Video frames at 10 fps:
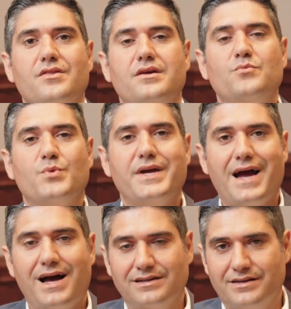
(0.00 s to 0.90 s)
in
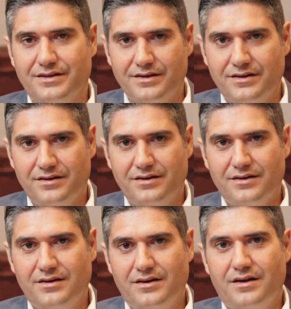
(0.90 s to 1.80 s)
reality,
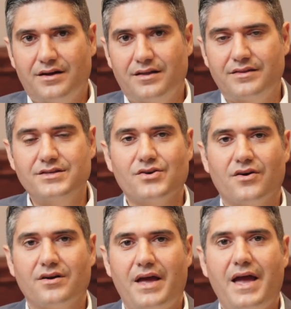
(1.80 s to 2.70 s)
these
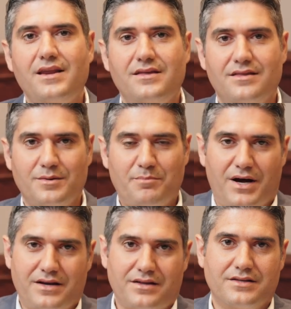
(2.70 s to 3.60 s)
are anything
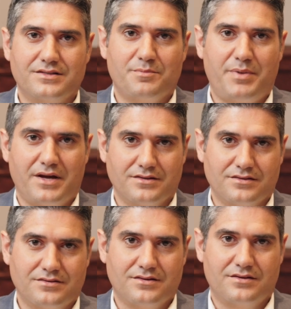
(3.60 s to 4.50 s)
but
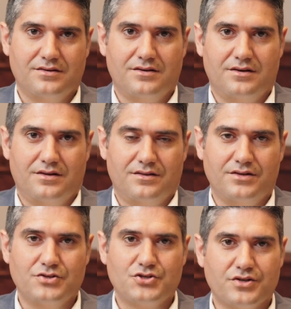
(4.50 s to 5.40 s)
independent.
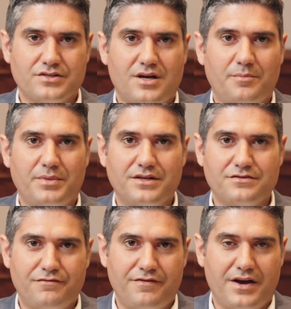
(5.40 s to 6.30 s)
The insurance company is
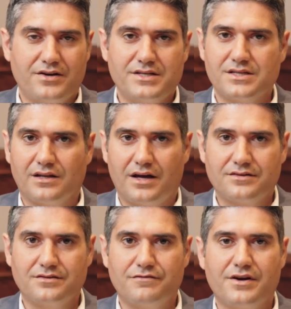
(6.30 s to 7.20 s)
very
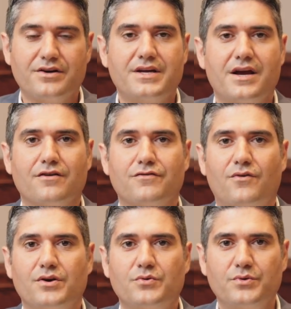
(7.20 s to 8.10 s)
selective, very careful
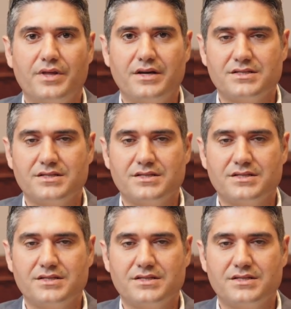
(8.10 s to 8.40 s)
on who they